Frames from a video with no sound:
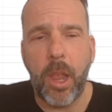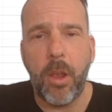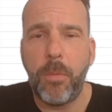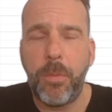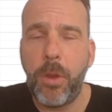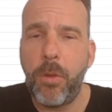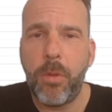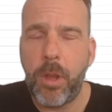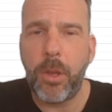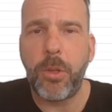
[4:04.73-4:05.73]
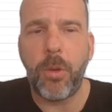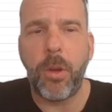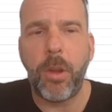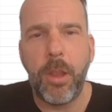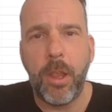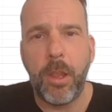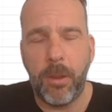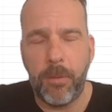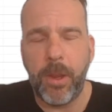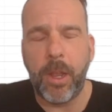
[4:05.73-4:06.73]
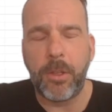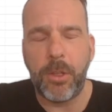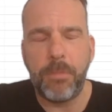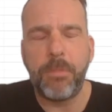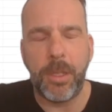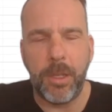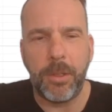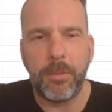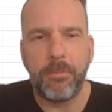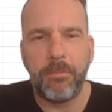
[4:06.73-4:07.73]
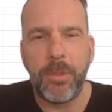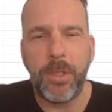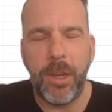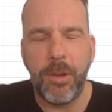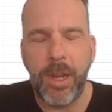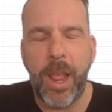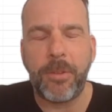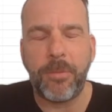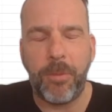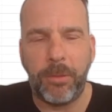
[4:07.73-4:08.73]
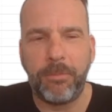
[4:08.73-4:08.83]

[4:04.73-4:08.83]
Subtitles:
hope you enjoy giving us your business. See you in the next one.